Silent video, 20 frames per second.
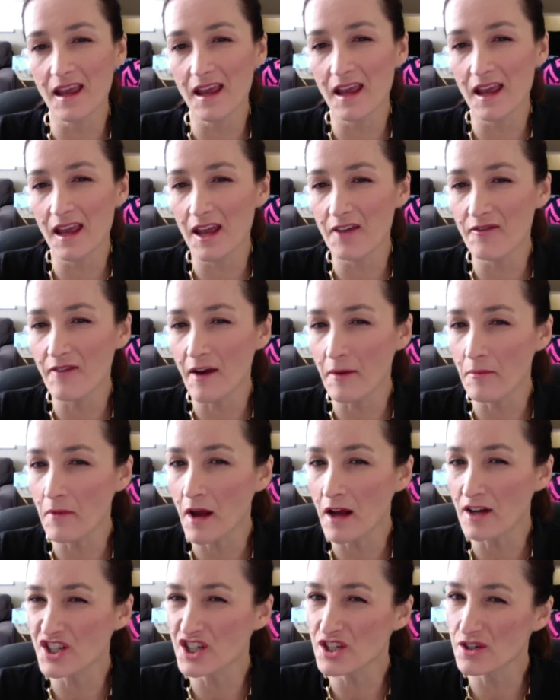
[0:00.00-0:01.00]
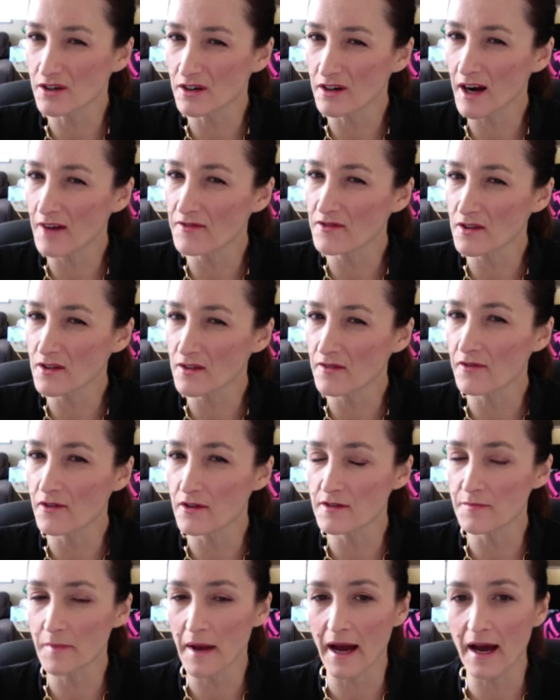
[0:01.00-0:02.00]
If I'm not sure after the
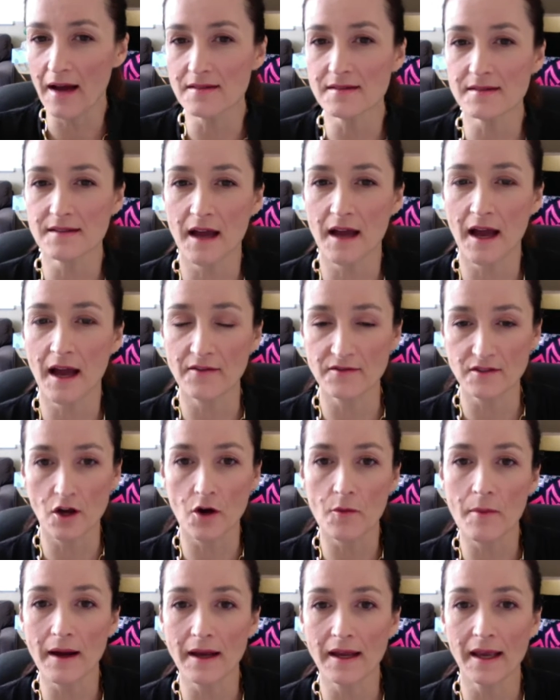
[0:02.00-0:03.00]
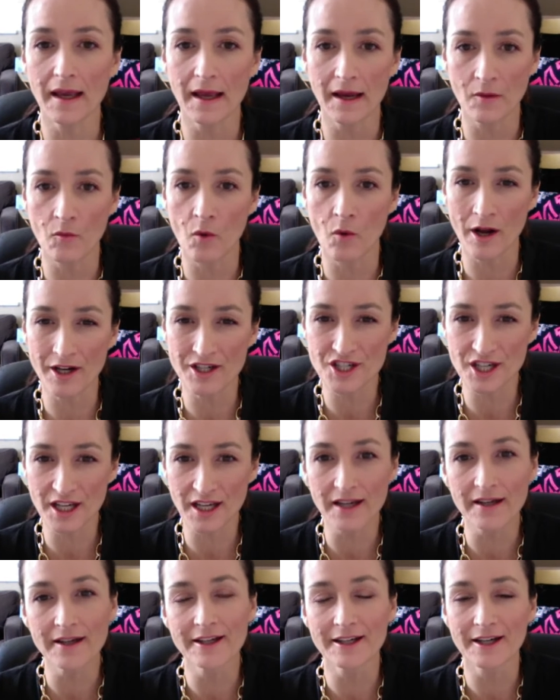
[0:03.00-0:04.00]
first pass, I have to go back again and watch it,